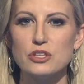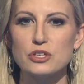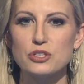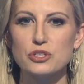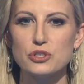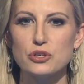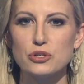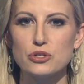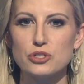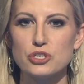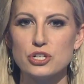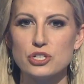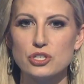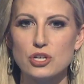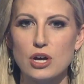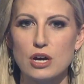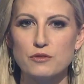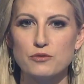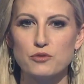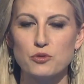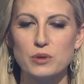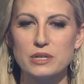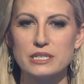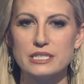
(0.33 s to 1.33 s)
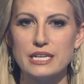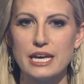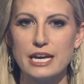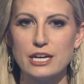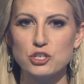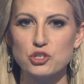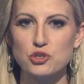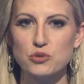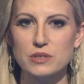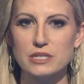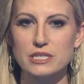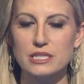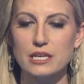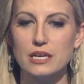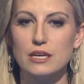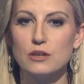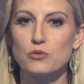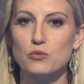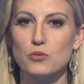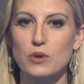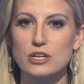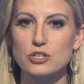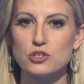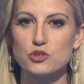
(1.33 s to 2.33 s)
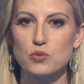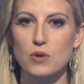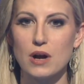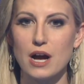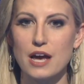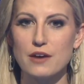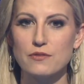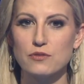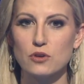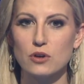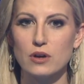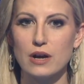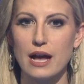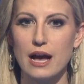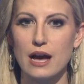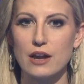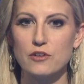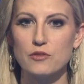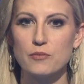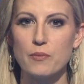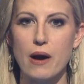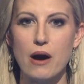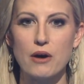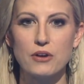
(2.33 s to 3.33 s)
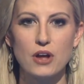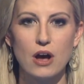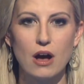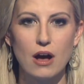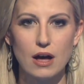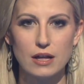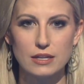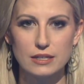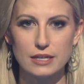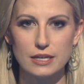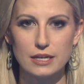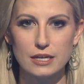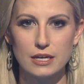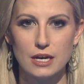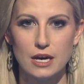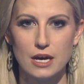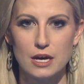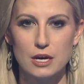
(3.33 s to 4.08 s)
the search is on for a dangerous hit-and-run driver out of Mount Holly